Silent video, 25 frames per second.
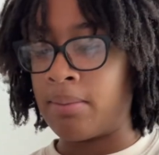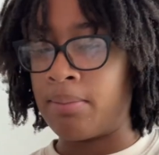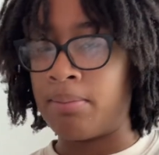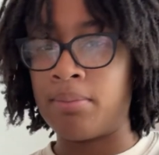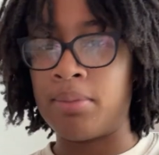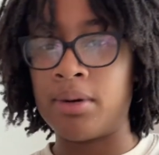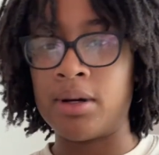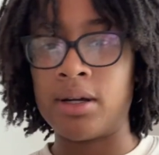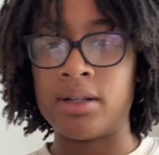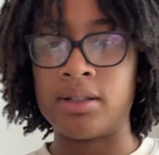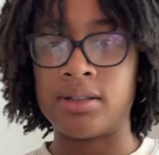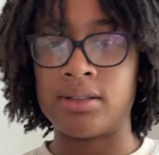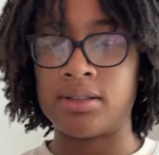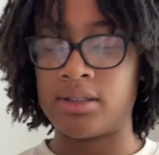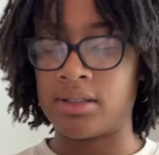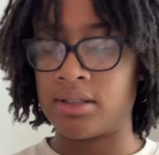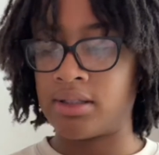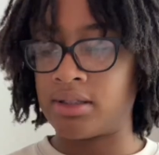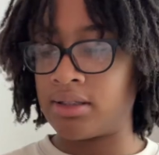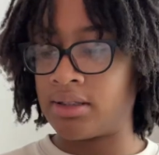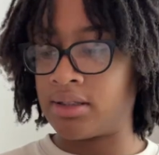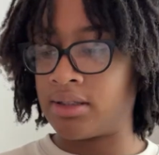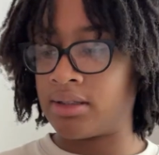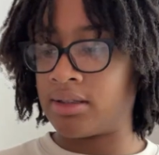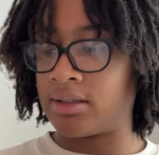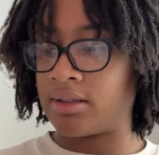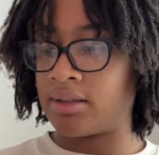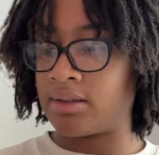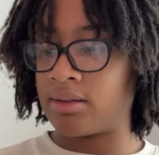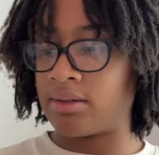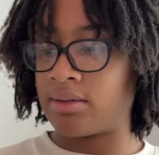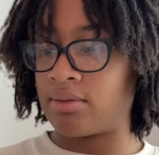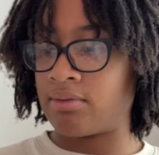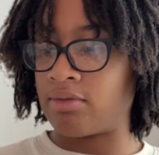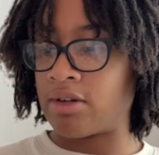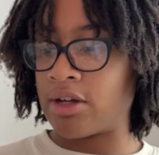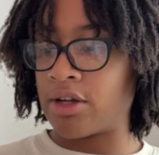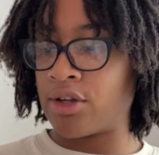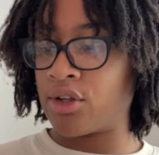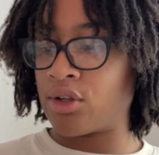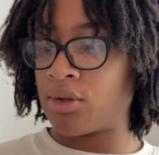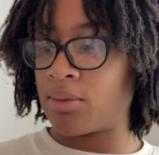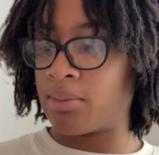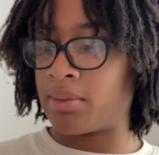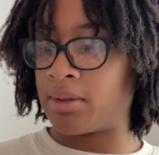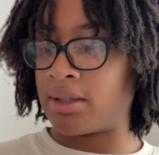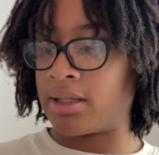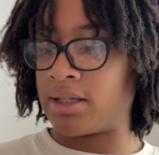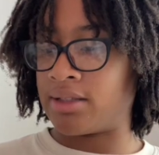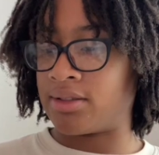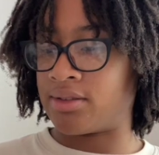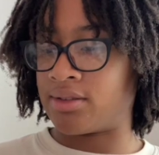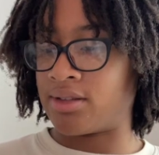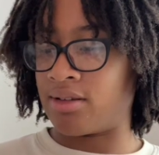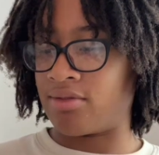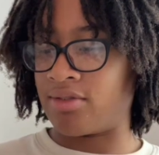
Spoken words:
But regular plants,